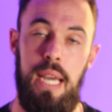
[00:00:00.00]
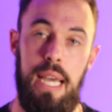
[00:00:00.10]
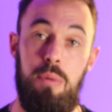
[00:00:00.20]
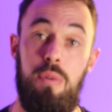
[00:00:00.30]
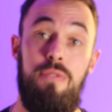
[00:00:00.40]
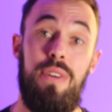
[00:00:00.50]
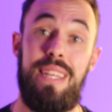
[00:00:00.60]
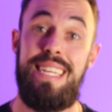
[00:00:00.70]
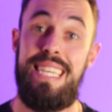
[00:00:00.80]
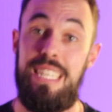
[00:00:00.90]
and then we feel
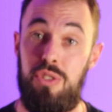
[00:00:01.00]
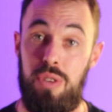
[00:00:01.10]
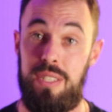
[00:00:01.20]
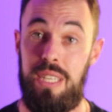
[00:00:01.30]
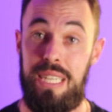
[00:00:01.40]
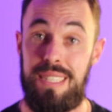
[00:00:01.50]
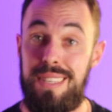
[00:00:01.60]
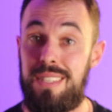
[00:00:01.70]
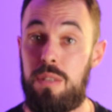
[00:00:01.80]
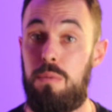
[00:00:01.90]
the need to stress eat because
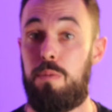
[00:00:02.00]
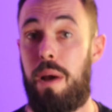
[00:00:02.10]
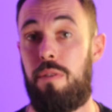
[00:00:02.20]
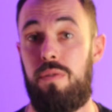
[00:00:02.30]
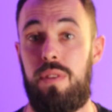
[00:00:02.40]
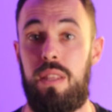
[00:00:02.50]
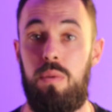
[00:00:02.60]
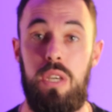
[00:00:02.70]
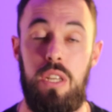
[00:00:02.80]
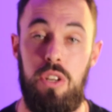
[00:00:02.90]
it is the most powerful thing
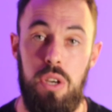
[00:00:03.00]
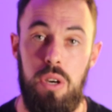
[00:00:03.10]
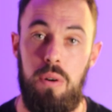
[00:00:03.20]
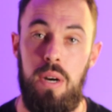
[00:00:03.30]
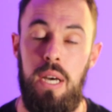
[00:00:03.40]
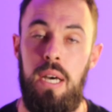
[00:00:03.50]
that we can do.